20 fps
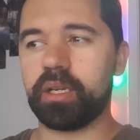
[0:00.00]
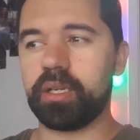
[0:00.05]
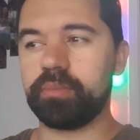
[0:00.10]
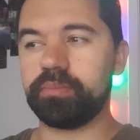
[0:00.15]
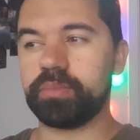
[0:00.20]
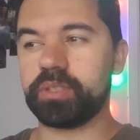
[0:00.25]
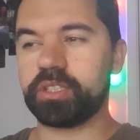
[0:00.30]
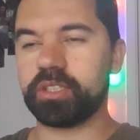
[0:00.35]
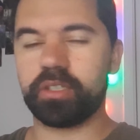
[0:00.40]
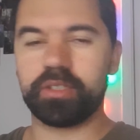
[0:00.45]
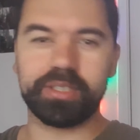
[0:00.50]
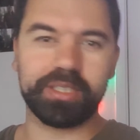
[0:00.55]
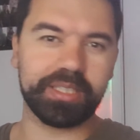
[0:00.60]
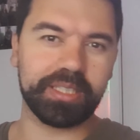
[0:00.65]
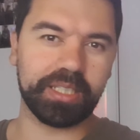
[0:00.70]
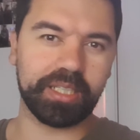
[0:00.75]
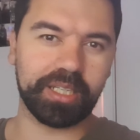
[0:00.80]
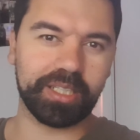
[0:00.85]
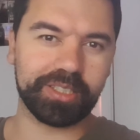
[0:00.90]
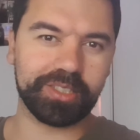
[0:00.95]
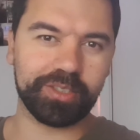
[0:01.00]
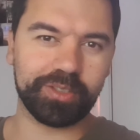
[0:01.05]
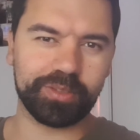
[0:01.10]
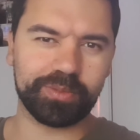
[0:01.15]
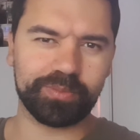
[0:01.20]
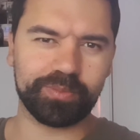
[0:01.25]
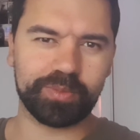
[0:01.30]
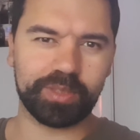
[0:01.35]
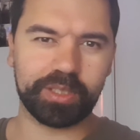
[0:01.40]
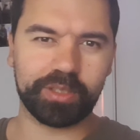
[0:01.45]
I'm sorry that I
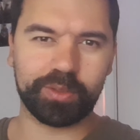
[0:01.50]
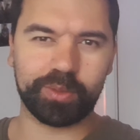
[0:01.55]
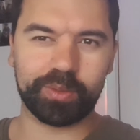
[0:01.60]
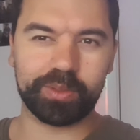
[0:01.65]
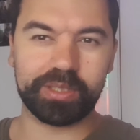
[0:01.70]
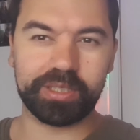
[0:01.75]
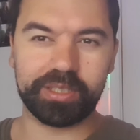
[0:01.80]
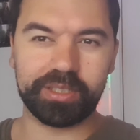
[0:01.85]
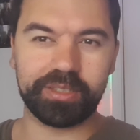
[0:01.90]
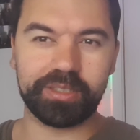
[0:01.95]
couldn't record it